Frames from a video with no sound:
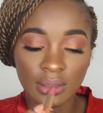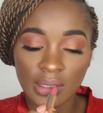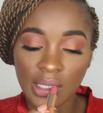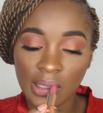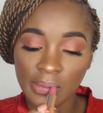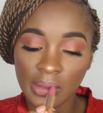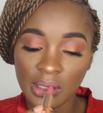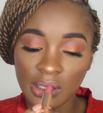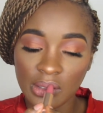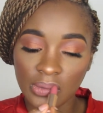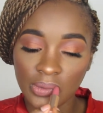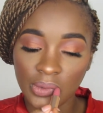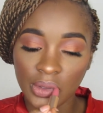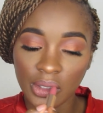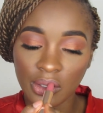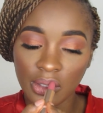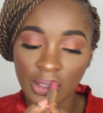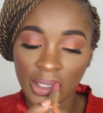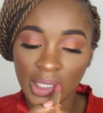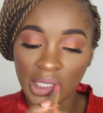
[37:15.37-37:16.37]
I've been
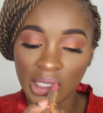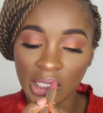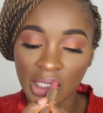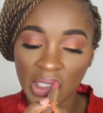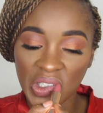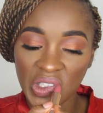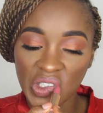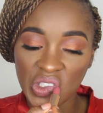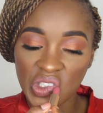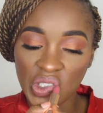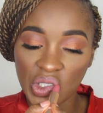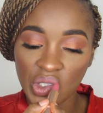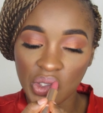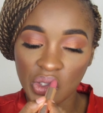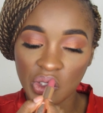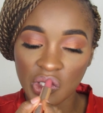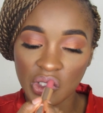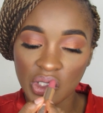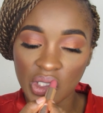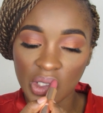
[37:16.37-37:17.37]
wearing it lately
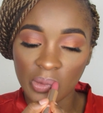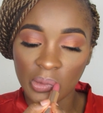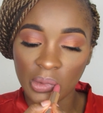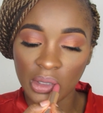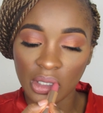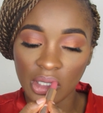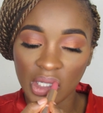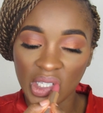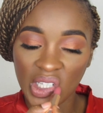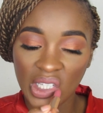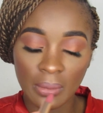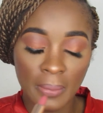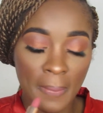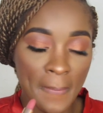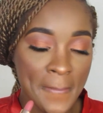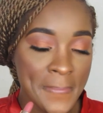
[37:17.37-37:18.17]
too since I bought it.